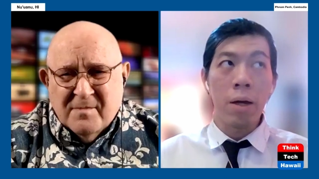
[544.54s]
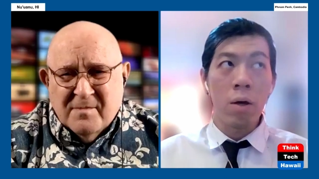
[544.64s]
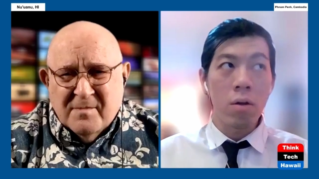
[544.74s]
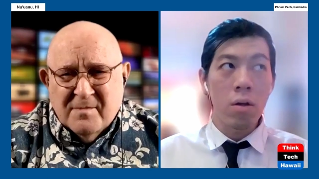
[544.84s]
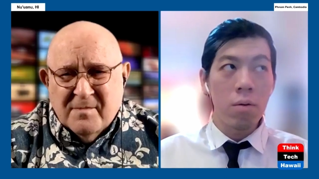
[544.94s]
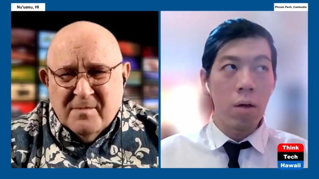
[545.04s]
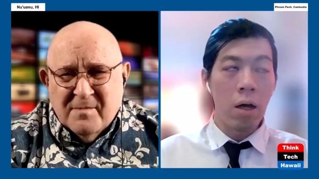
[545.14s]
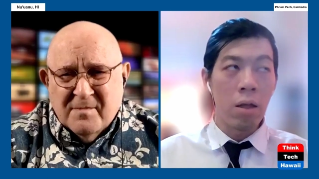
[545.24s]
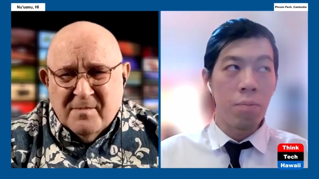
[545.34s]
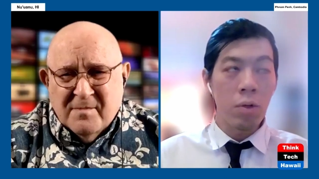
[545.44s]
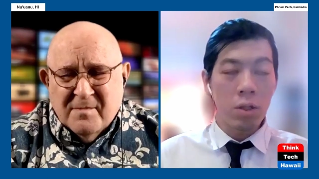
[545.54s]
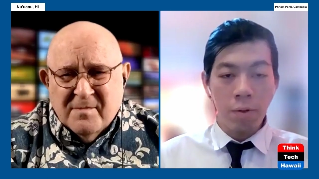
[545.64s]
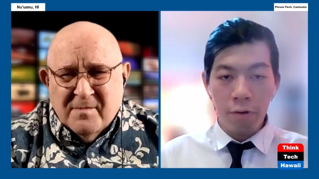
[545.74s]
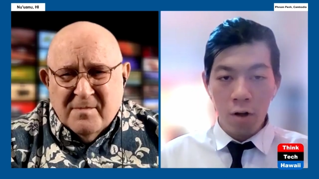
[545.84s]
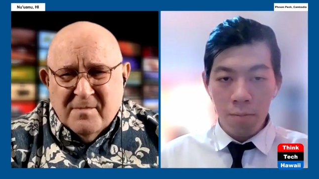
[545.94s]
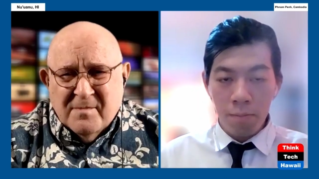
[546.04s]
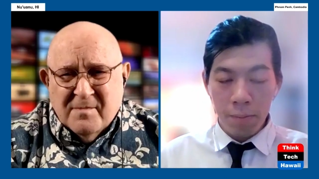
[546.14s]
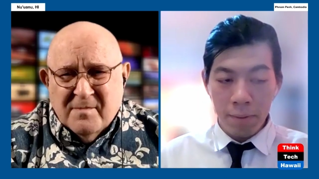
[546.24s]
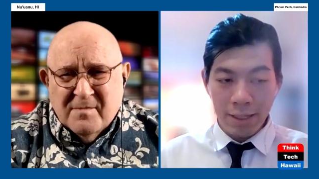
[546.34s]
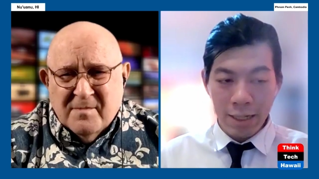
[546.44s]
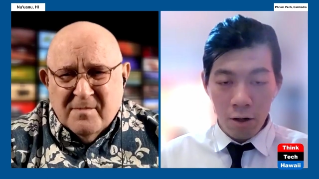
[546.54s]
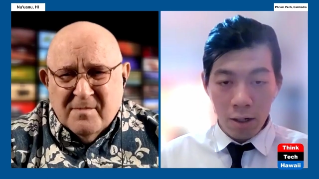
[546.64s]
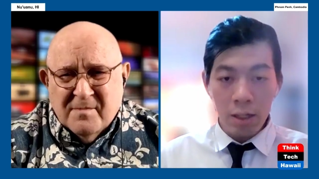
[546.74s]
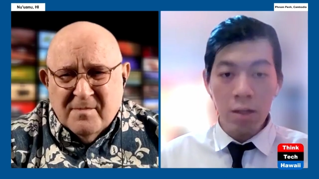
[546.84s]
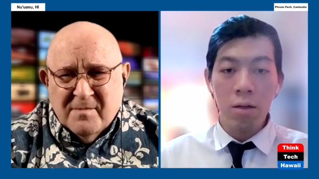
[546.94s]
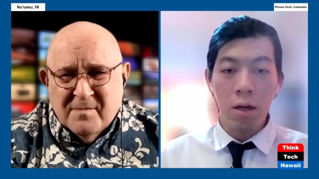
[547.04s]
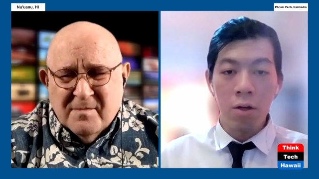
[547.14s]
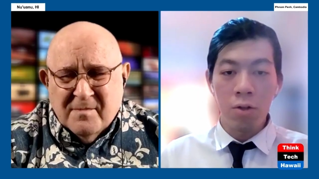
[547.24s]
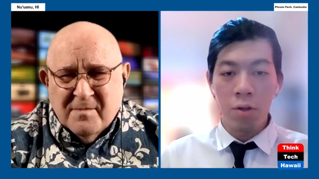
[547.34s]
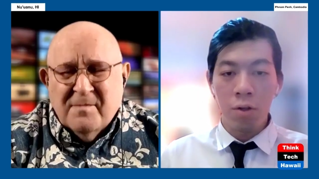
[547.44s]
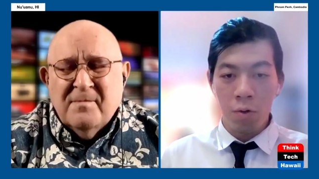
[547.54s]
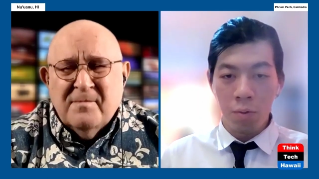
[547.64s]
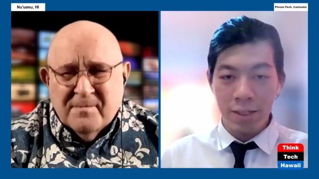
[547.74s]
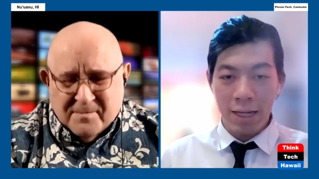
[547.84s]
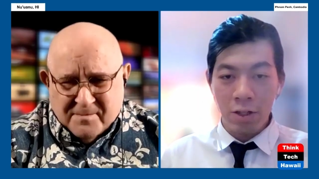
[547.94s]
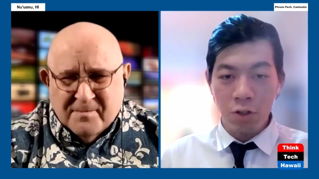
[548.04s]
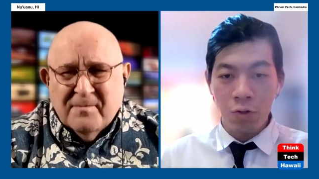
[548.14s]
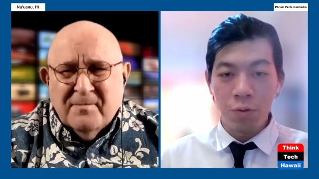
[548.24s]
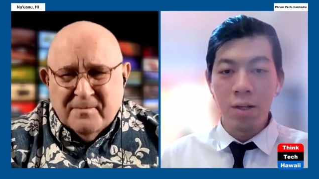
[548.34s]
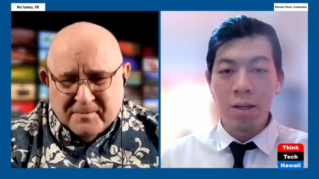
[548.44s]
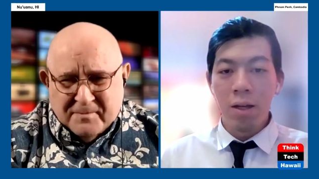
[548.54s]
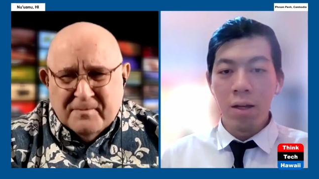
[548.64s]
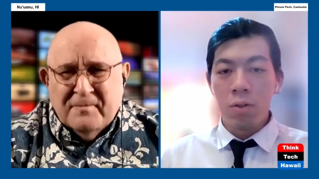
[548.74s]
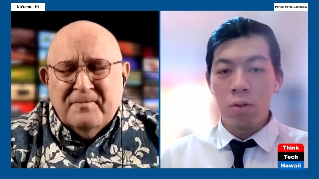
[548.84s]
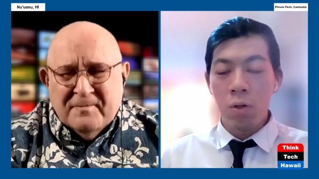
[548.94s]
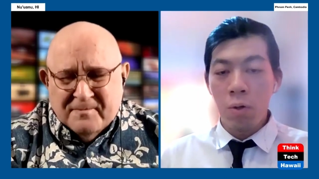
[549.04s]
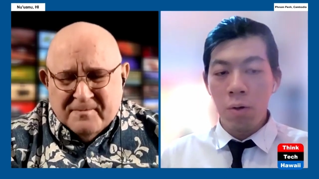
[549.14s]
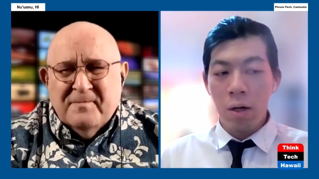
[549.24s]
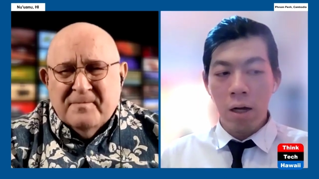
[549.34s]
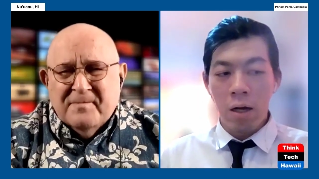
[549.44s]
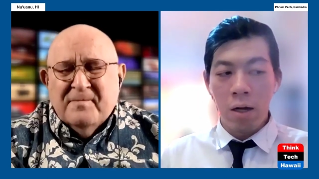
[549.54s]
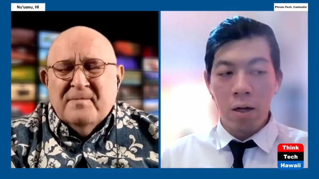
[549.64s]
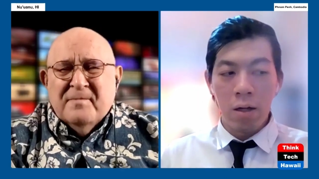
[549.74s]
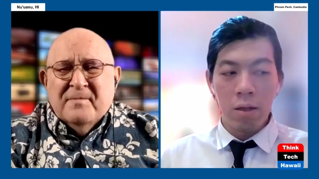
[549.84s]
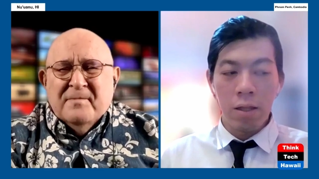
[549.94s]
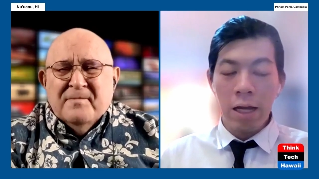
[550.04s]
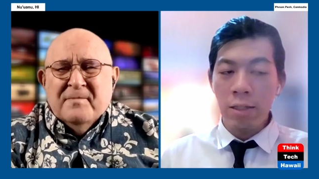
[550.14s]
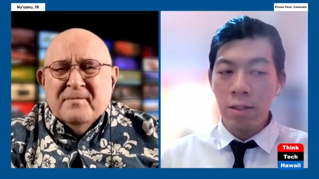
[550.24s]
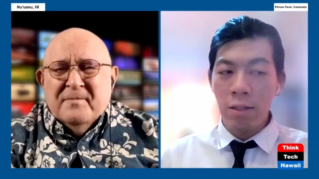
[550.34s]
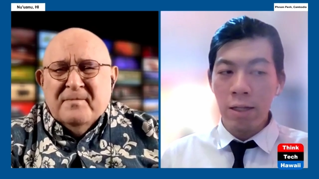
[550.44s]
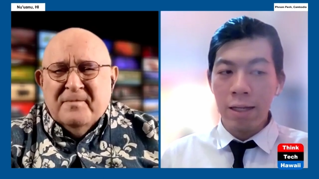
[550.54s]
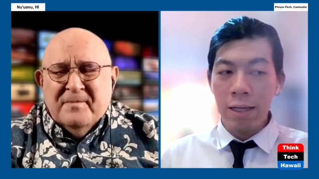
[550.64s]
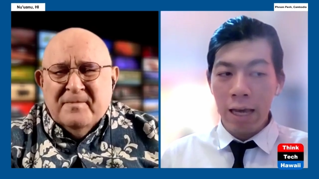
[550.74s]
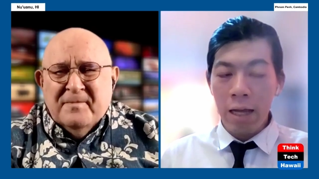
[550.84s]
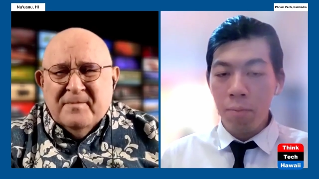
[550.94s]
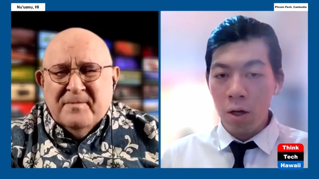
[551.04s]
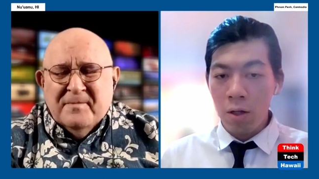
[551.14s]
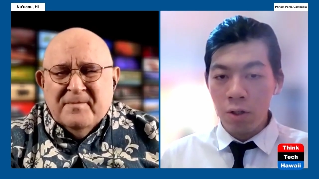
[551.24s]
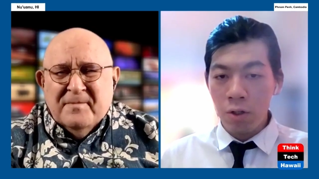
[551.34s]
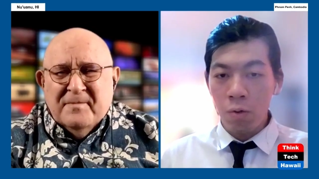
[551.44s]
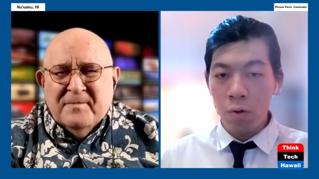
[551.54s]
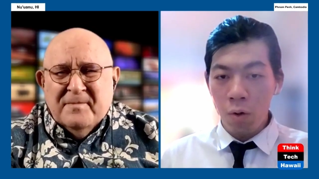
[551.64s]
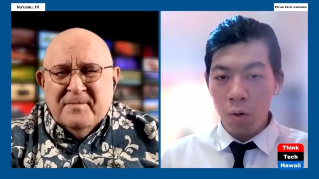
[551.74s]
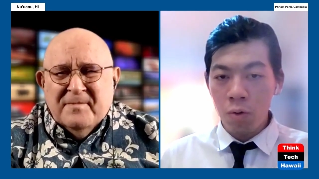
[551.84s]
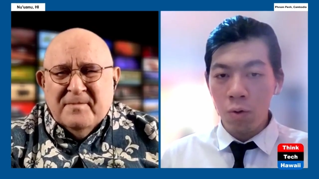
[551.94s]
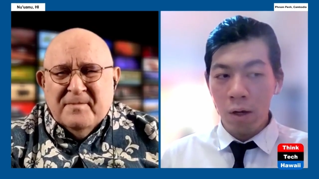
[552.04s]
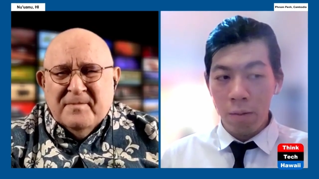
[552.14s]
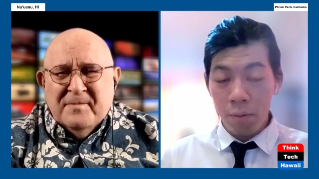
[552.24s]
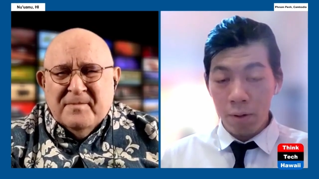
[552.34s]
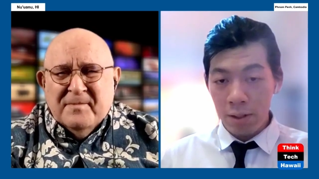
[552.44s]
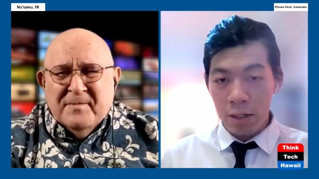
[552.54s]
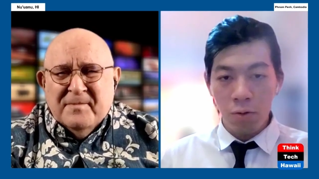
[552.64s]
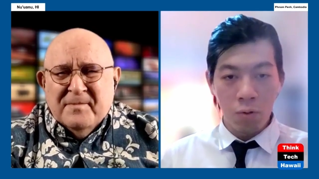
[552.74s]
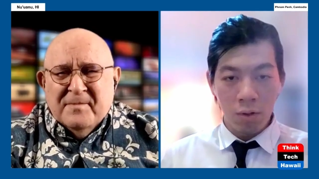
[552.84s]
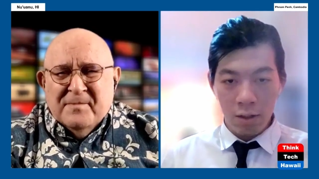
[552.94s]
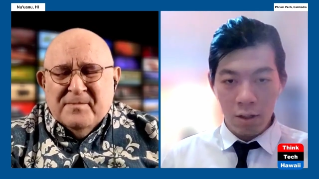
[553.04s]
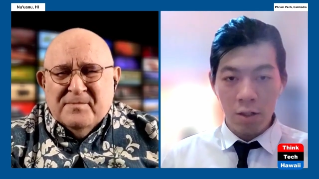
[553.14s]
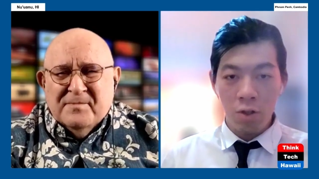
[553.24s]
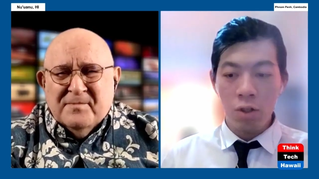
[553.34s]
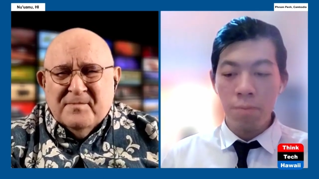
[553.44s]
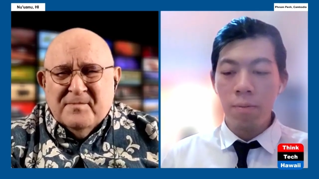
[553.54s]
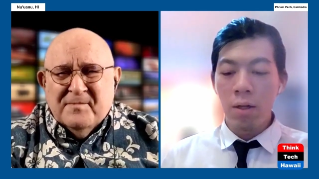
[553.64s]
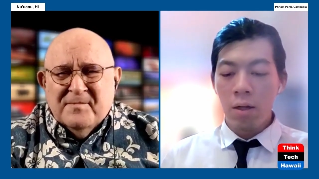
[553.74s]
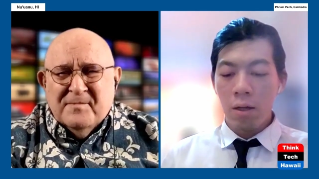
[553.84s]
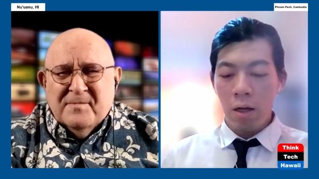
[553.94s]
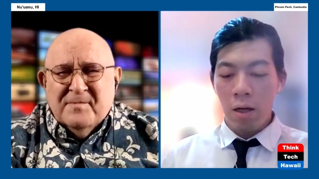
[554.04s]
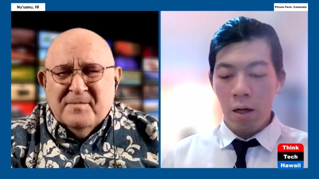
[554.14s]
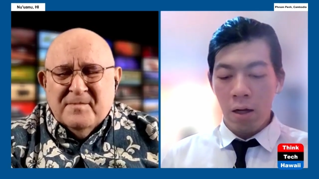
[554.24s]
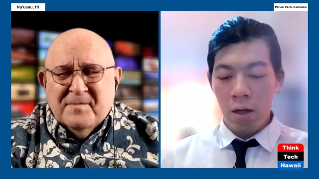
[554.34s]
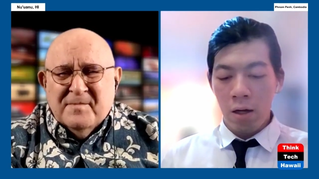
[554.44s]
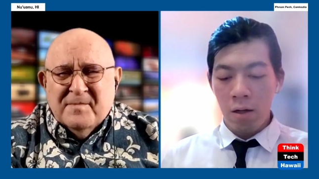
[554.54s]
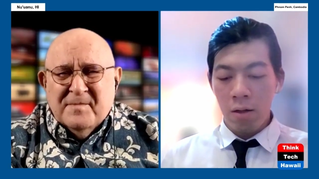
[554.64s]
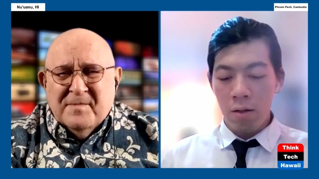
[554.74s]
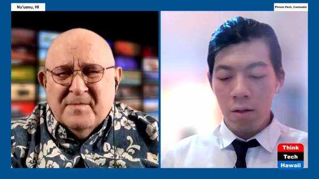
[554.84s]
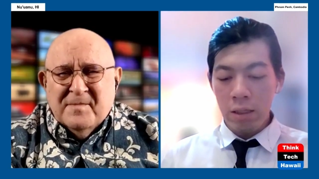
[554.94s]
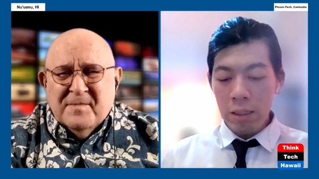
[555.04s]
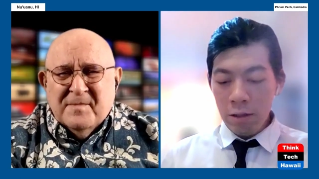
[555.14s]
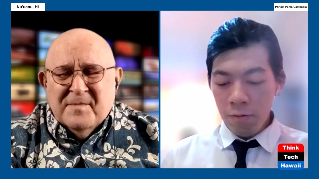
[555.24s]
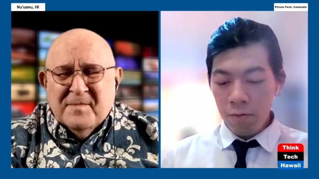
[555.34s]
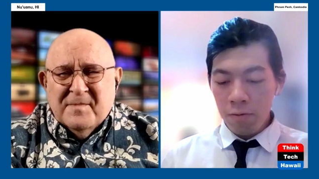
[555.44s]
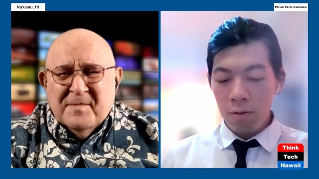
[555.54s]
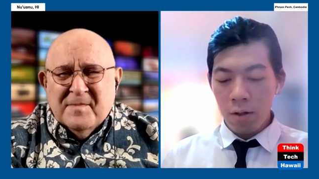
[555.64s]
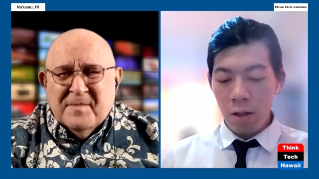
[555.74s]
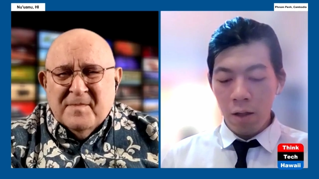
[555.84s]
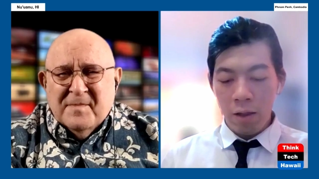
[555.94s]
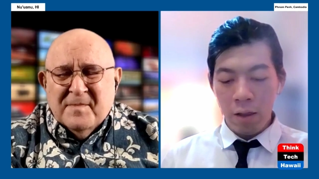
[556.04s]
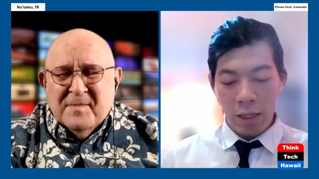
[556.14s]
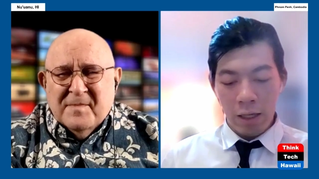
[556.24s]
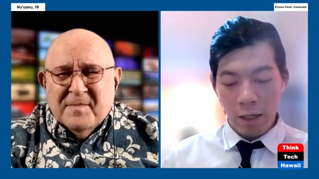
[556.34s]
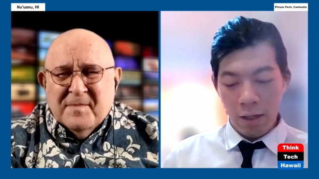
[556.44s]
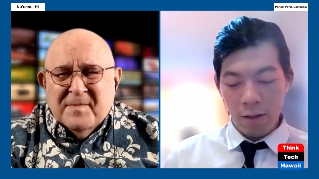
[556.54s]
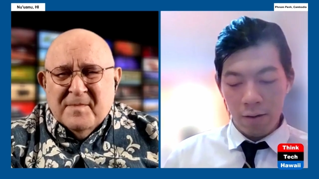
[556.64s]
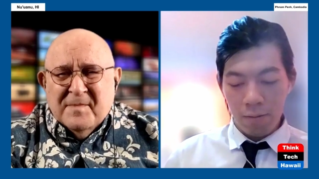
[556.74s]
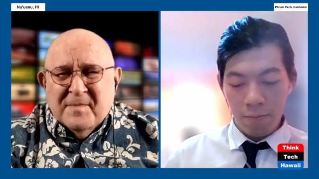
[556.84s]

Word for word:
Speaker 1: about uh, the principle of complementarity under the Rome Statute. So uh, the ICC can prosecute those who possess dual citizenship uh, if the